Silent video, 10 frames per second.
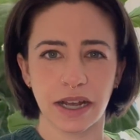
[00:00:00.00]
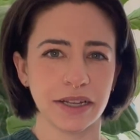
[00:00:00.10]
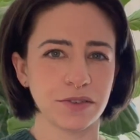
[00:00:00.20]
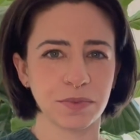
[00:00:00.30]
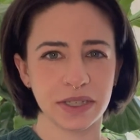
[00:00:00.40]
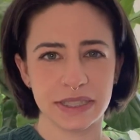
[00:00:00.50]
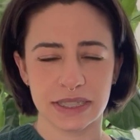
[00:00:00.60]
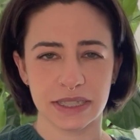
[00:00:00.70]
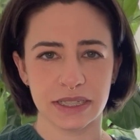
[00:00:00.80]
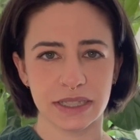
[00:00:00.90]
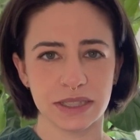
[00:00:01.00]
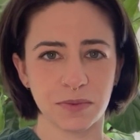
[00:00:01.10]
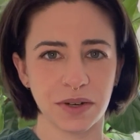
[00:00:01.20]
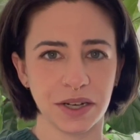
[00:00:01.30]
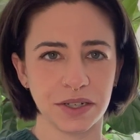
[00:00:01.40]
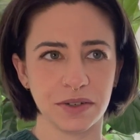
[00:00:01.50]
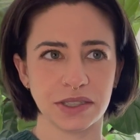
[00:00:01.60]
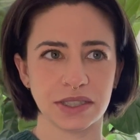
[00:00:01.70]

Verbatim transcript: kind of places where you're